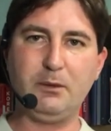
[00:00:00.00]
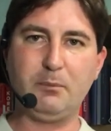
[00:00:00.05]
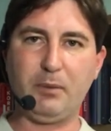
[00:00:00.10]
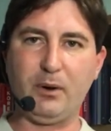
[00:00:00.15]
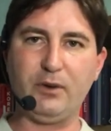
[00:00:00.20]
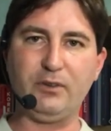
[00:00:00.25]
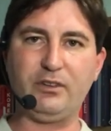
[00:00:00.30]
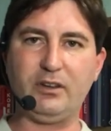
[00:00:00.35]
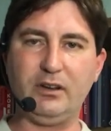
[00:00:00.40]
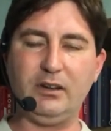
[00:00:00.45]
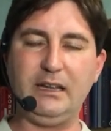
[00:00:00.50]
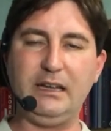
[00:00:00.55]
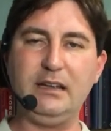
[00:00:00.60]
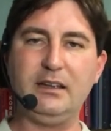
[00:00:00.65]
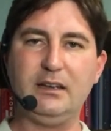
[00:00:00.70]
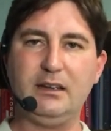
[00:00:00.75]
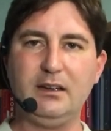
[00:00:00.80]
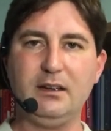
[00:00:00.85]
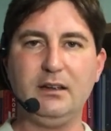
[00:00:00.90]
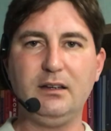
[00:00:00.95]

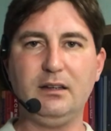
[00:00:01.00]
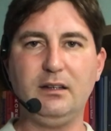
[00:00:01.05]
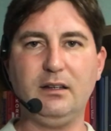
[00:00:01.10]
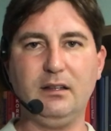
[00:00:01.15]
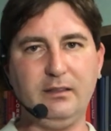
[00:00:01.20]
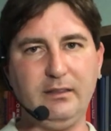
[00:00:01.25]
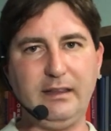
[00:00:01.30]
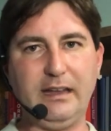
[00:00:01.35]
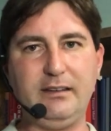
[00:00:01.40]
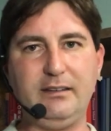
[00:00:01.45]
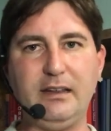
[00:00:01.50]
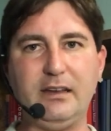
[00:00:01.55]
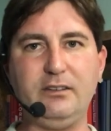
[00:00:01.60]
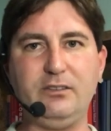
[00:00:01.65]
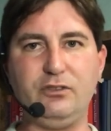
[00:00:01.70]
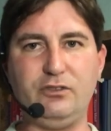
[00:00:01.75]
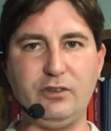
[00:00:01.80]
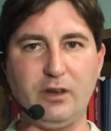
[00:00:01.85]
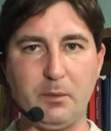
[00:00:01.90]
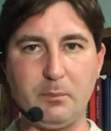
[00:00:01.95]
personally, they
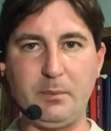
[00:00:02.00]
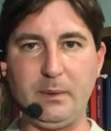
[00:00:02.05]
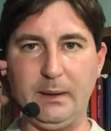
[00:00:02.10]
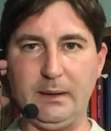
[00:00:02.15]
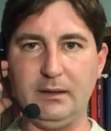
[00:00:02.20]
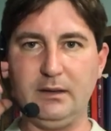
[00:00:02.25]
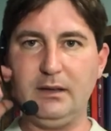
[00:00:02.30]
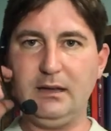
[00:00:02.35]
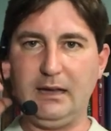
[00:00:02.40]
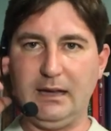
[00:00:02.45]
did jump in.